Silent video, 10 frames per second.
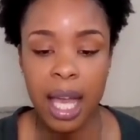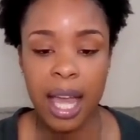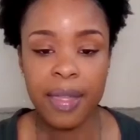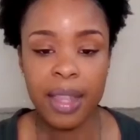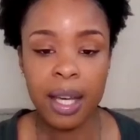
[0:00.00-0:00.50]

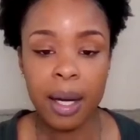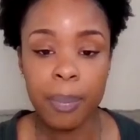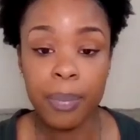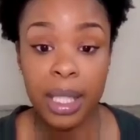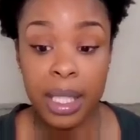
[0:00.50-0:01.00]
and the
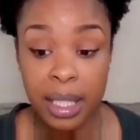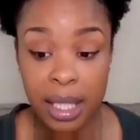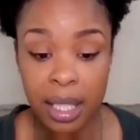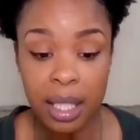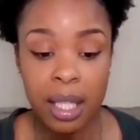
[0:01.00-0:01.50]

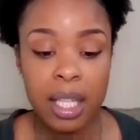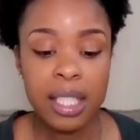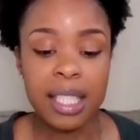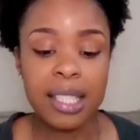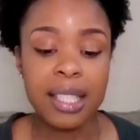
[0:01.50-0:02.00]
ability
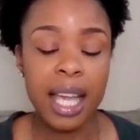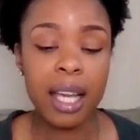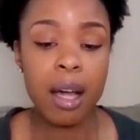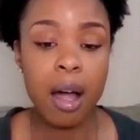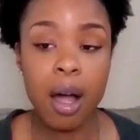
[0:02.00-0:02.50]
to
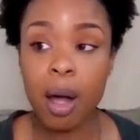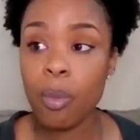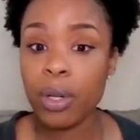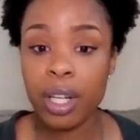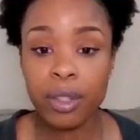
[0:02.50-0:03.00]
stay
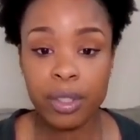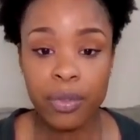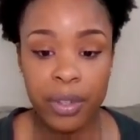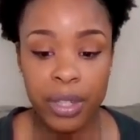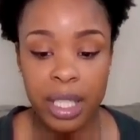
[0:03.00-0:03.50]
calm when
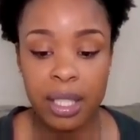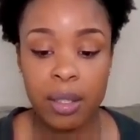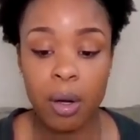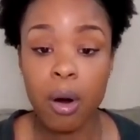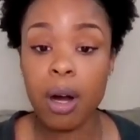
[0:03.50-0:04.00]
others
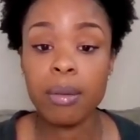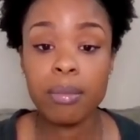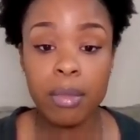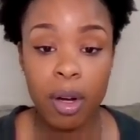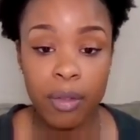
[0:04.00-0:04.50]
freeze or
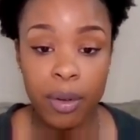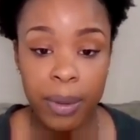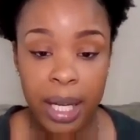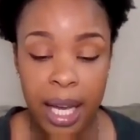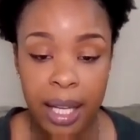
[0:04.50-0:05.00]

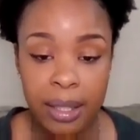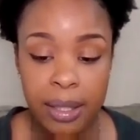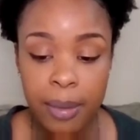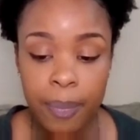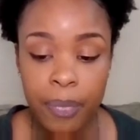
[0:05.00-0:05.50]
overreact.